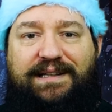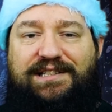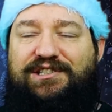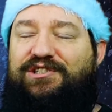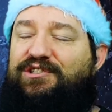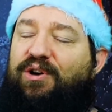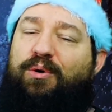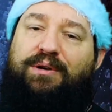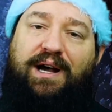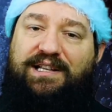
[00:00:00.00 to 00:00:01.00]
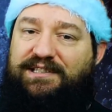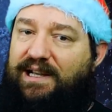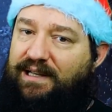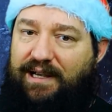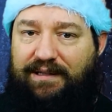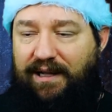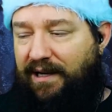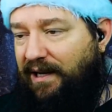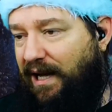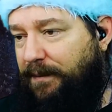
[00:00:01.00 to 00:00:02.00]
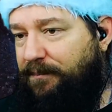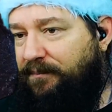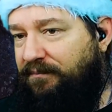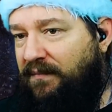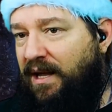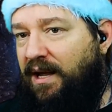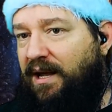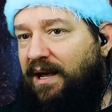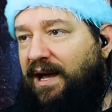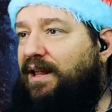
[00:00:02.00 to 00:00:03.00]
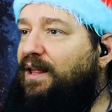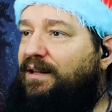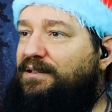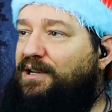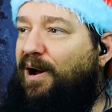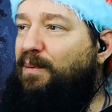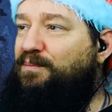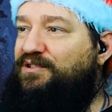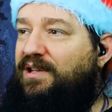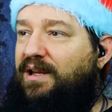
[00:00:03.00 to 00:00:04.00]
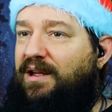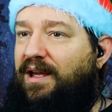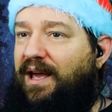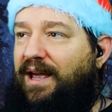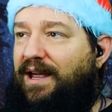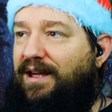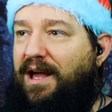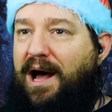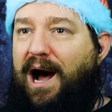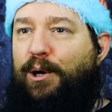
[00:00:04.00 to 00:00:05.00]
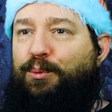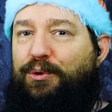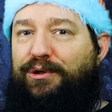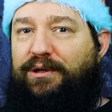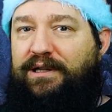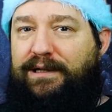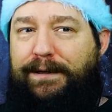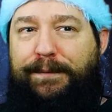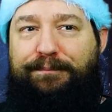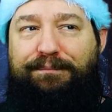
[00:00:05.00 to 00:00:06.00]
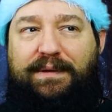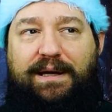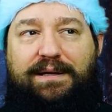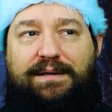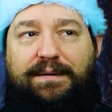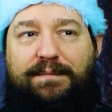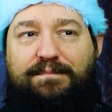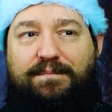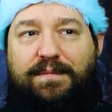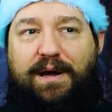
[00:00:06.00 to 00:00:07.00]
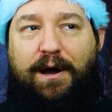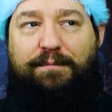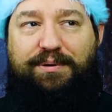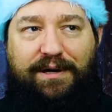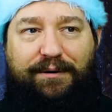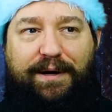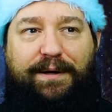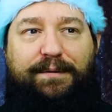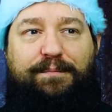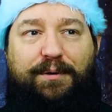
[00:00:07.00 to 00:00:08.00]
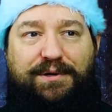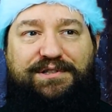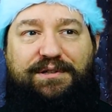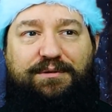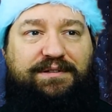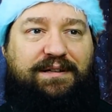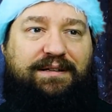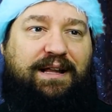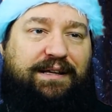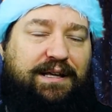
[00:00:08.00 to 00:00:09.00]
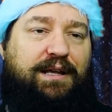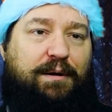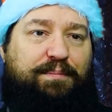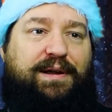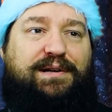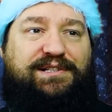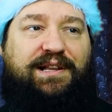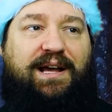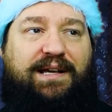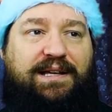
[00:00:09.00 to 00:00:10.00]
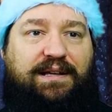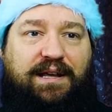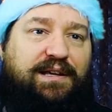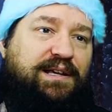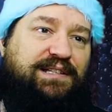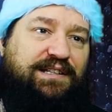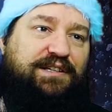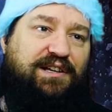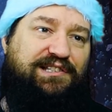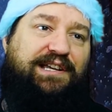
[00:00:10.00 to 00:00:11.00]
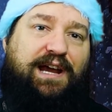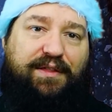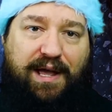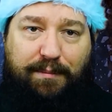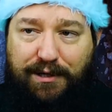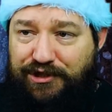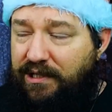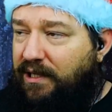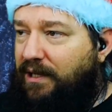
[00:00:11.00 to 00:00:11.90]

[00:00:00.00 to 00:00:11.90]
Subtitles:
is so nice. I like that a lot. And then comes a outwardly appearing person who, like, he appears like he doesn't care that much